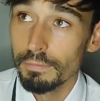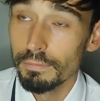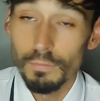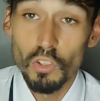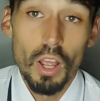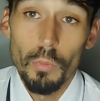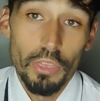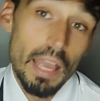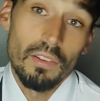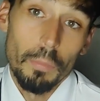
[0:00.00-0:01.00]
it's not
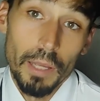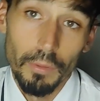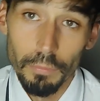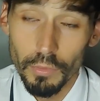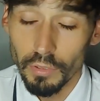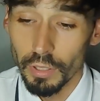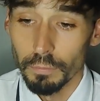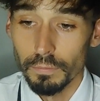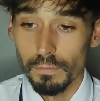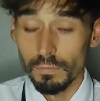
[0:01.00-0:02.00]
what that's about.
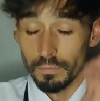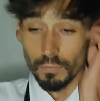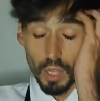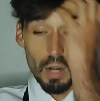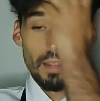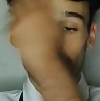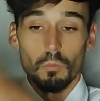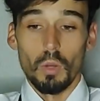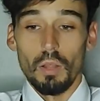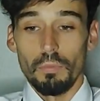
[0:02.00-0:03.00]
So, all right,
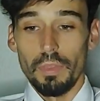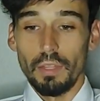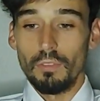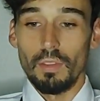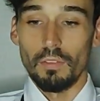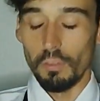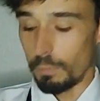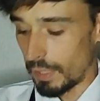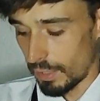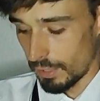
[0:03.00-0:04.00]
well, this has
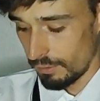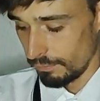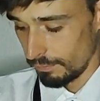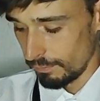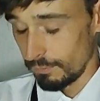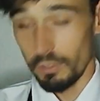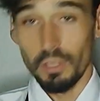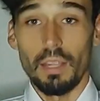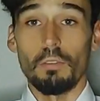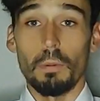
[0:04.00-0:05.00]
been
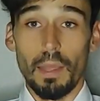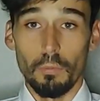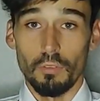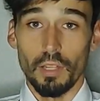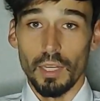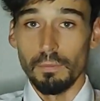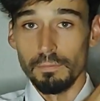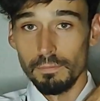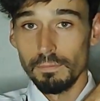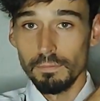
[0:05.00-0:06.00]
today's Bible study.
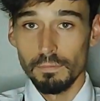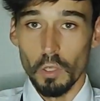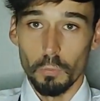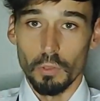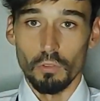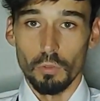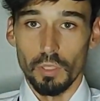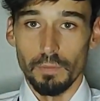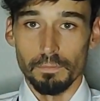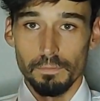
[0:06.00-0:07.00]
Hope you enjoyed.